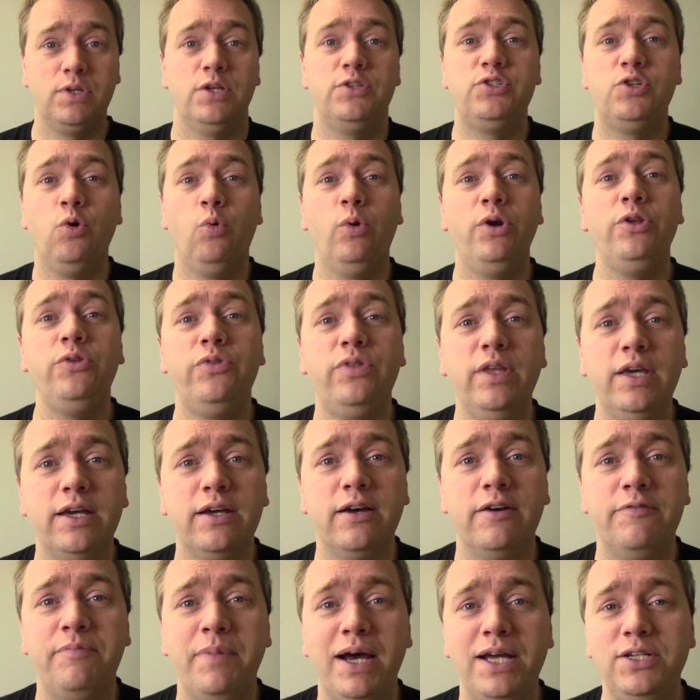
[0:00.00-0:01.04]
So what do you think
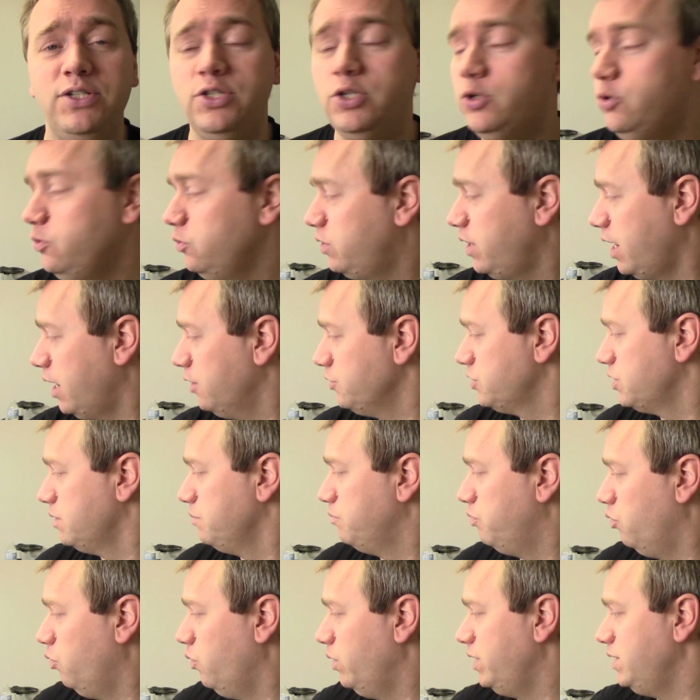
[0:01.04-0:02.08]
of my 2,000
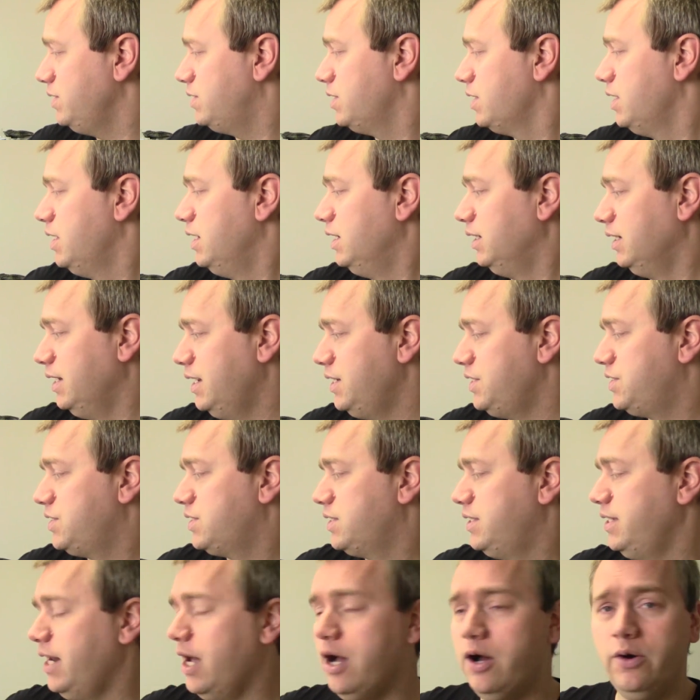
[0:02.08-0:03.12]
point
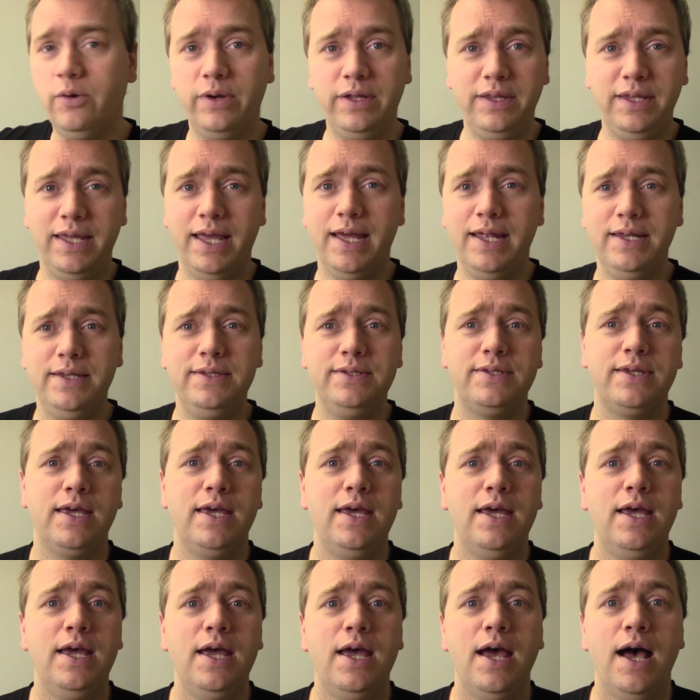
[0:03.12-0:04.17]
list? Now in the end,
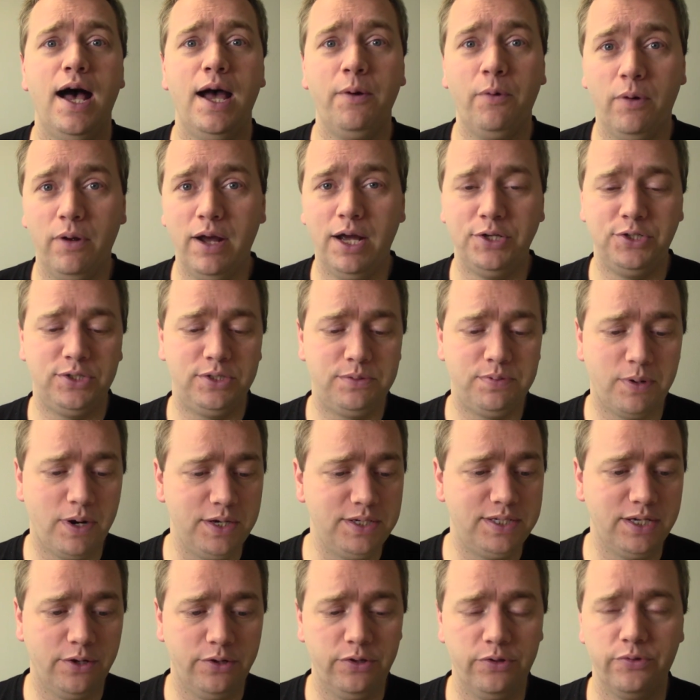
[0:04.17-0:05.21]
I should
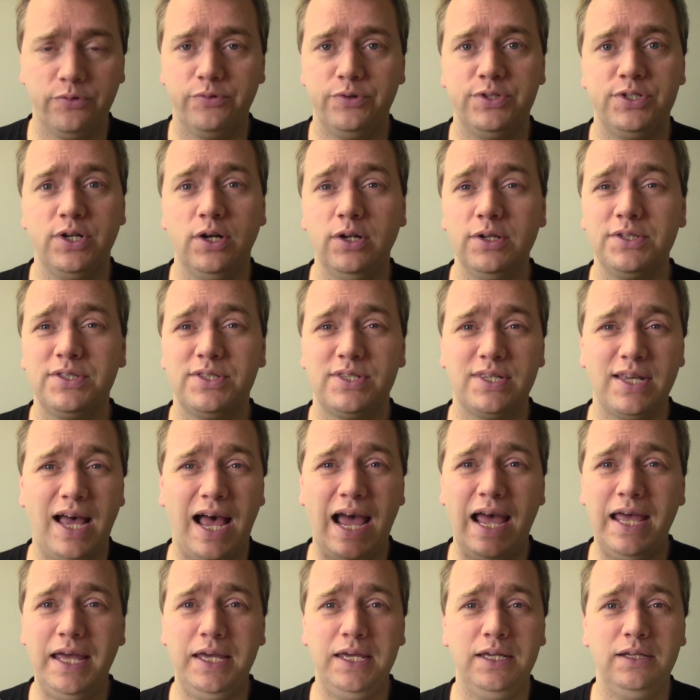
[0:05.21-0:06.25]
probably tell you the results.
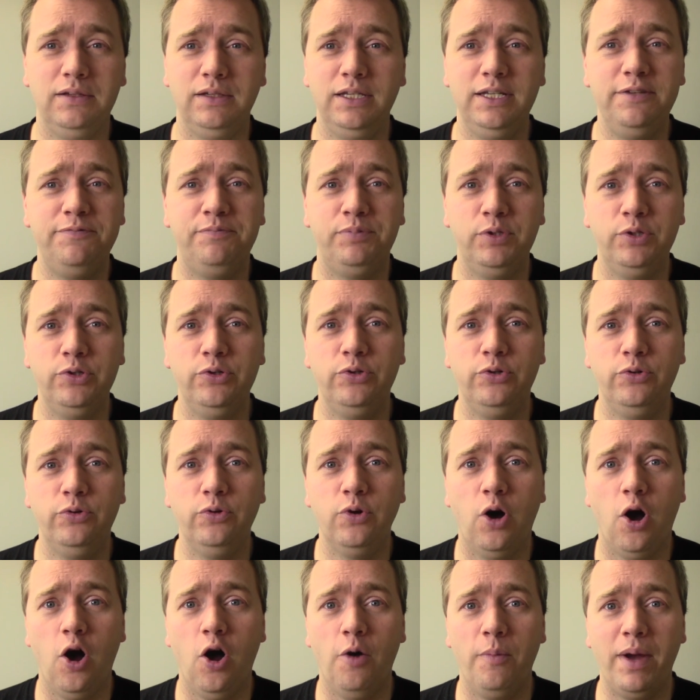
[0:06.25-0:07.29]
I leaf
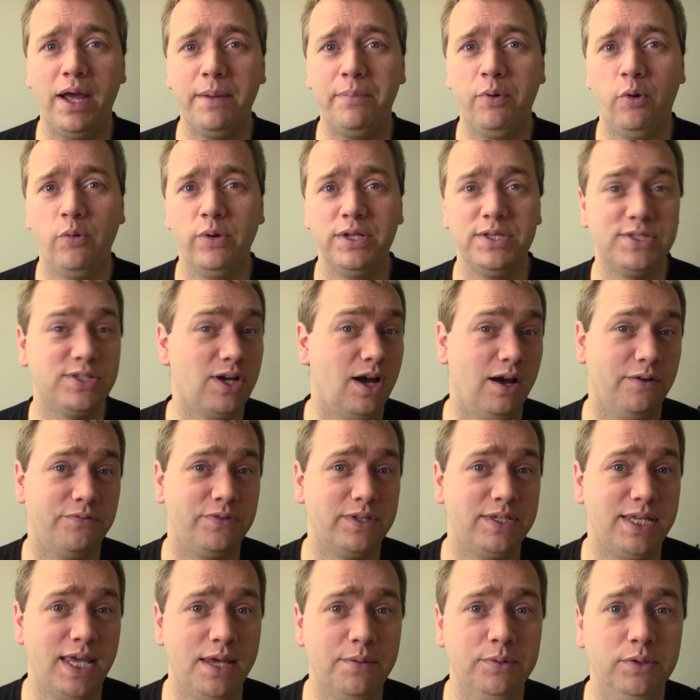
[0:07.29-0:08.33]
blew all my opponents
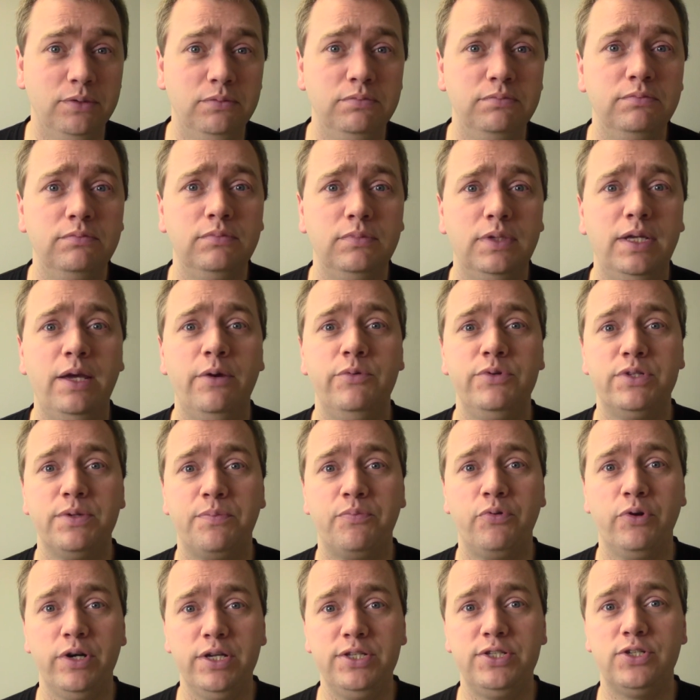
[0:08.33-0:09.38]
off the table. It was a
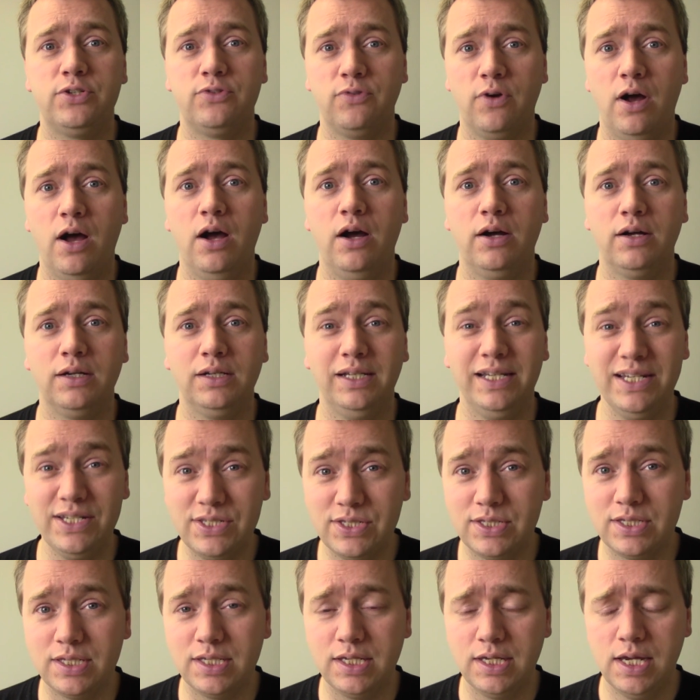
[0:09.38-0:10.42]
pretty strong
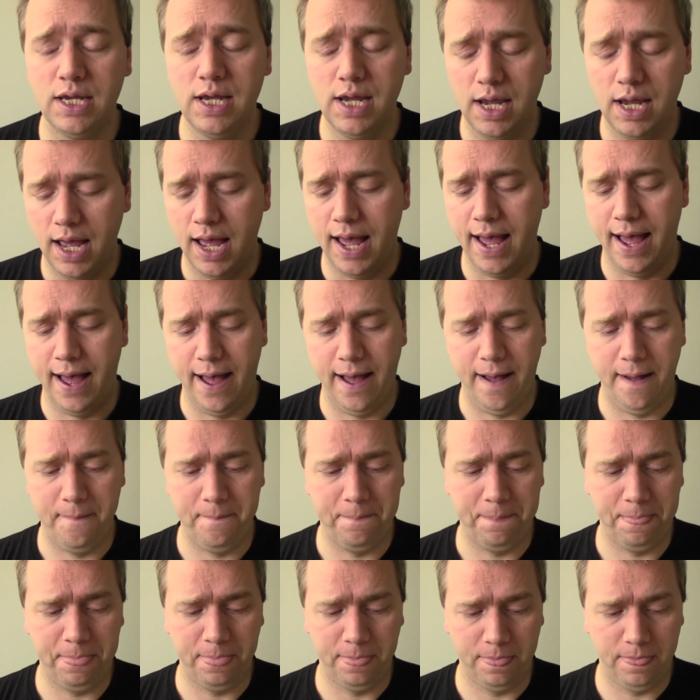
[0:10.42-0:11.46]
list.
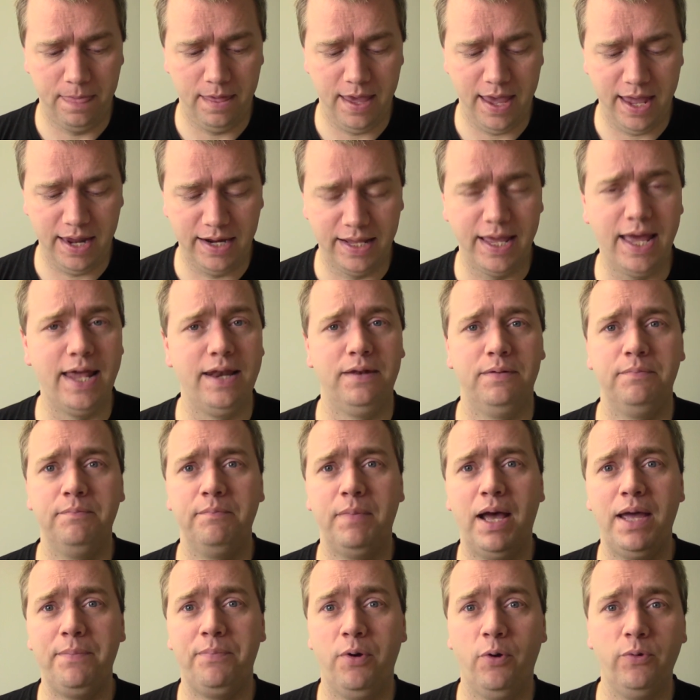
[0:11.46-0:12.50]
And again,
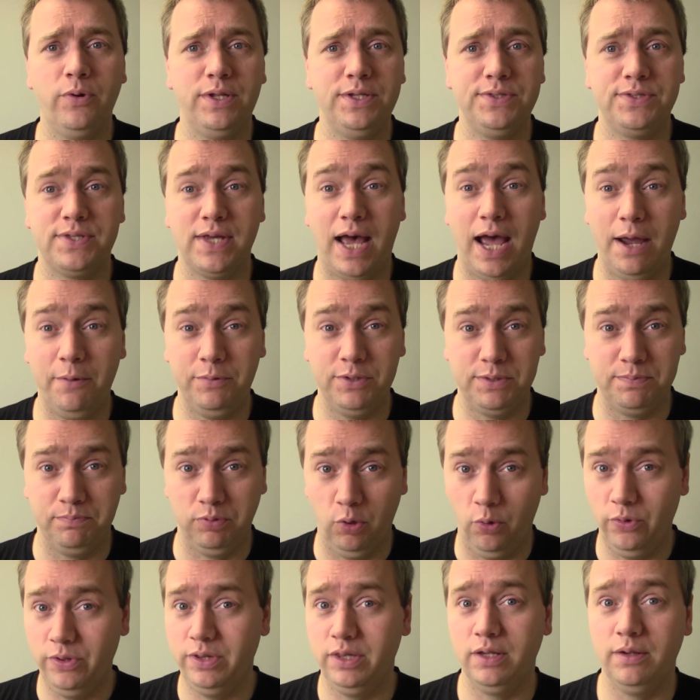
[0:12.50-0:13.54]
my opponents, I was
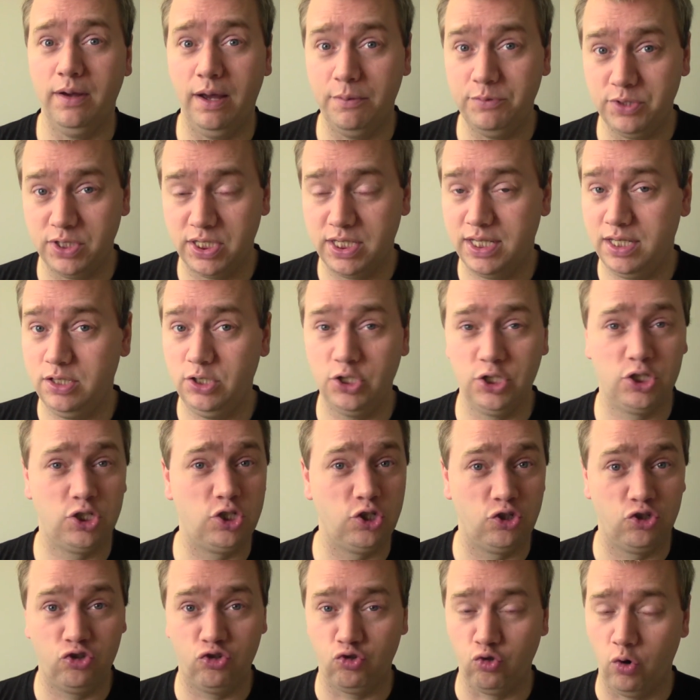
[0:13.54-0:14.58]
just
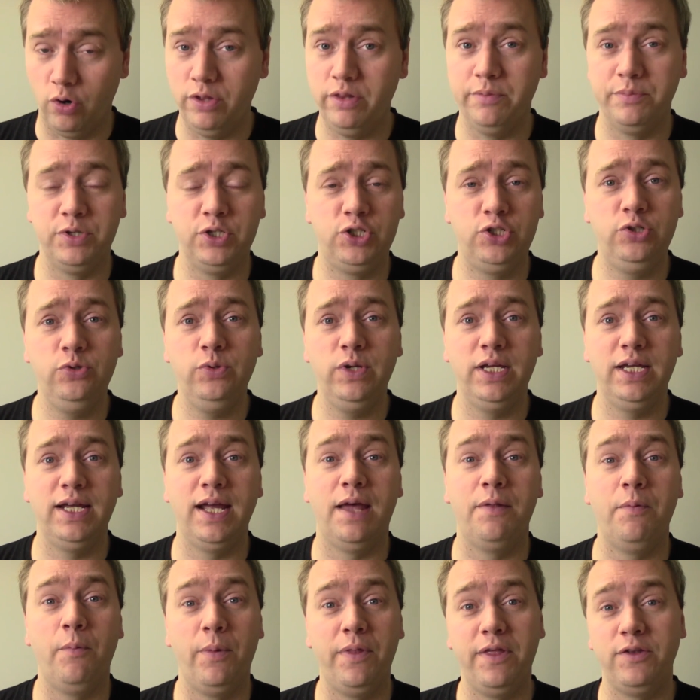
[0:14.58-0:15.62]
destroying them and shooting,
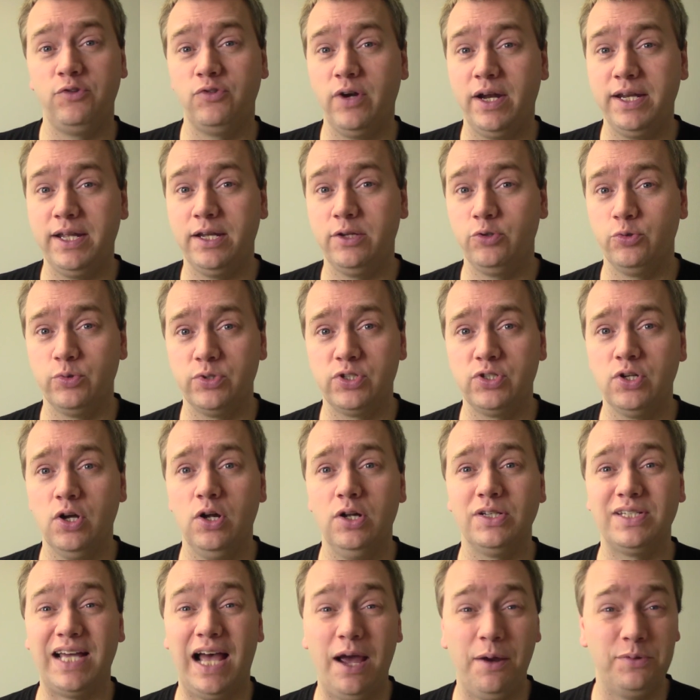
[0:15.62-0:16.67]
and when they tried to get into
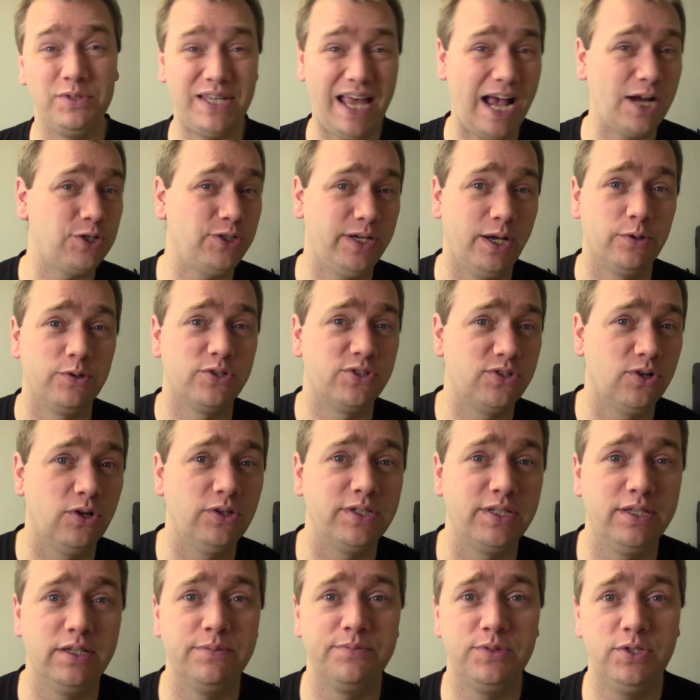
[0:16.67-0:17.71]
assault, I was
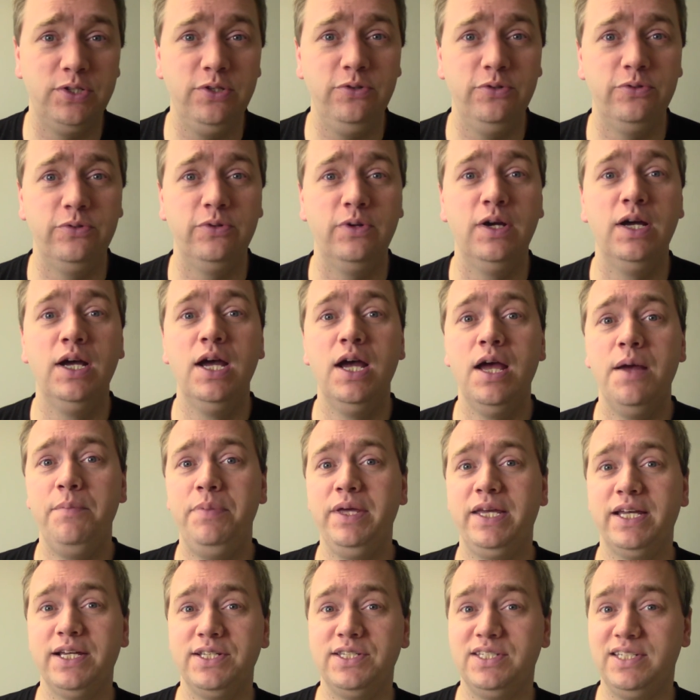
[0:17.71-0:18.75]
assaulting them too,
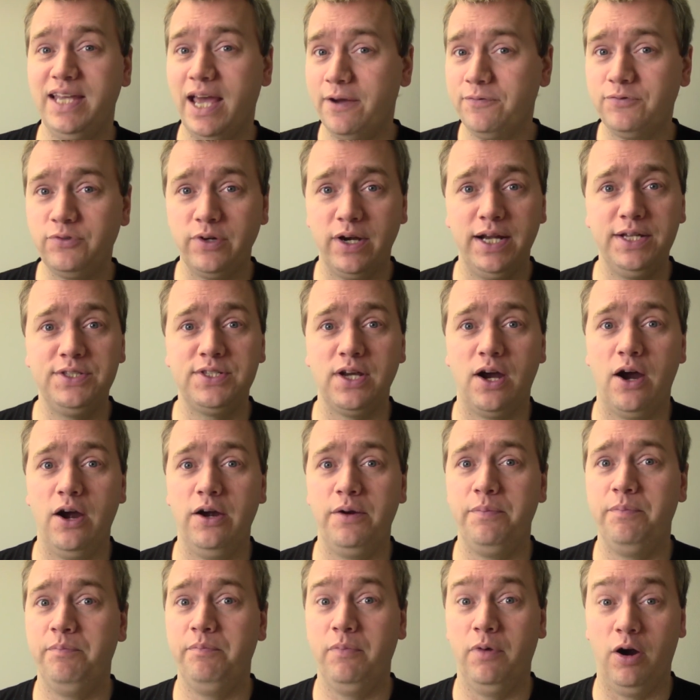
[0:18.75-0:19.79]
because Death Dreads
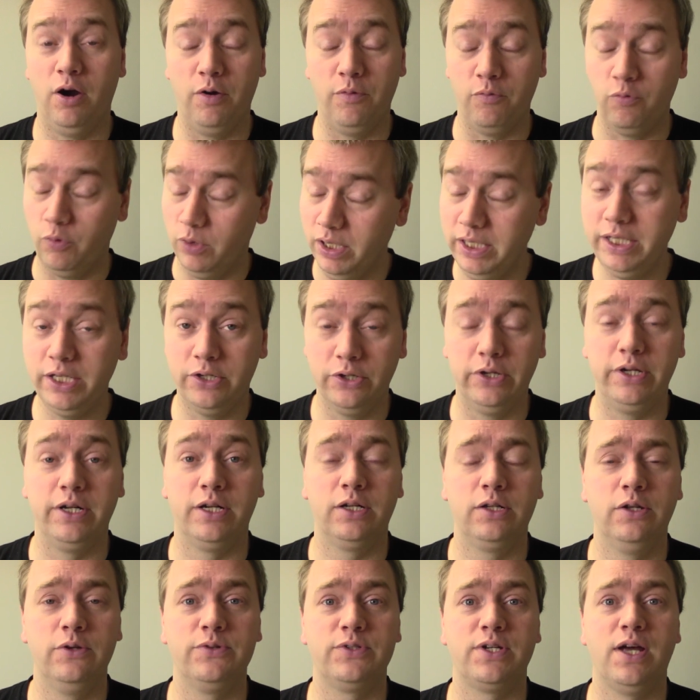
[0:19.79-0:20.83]
are really good
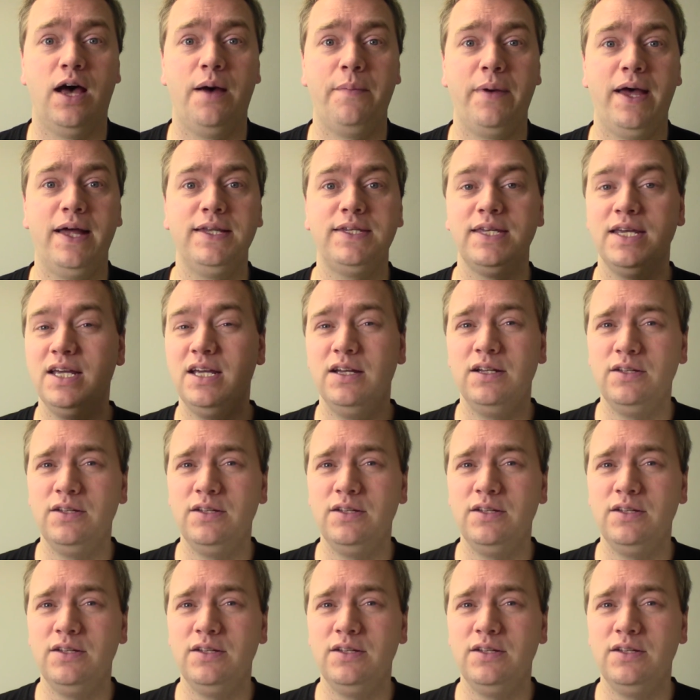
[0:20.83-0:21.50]
in close combat.